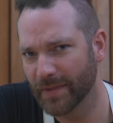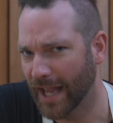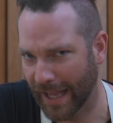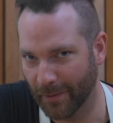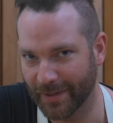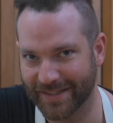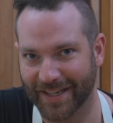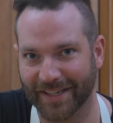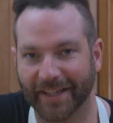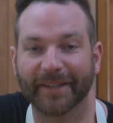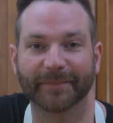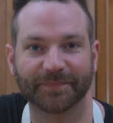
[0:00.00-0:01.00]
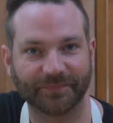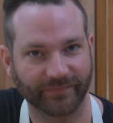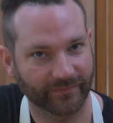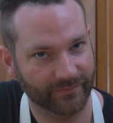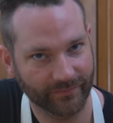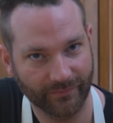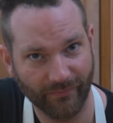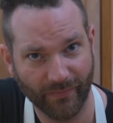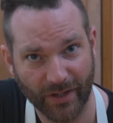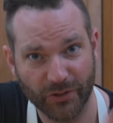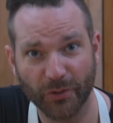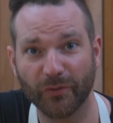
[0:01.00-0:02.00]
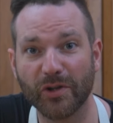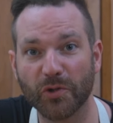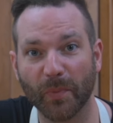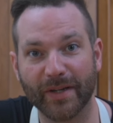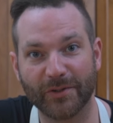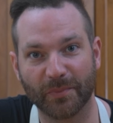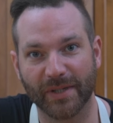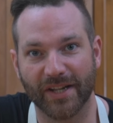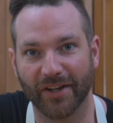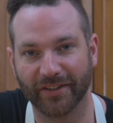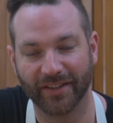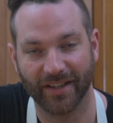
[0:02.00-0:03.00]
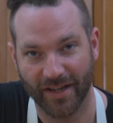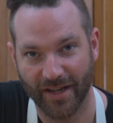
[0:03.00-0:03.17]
How exciting. Two things are meant to be done.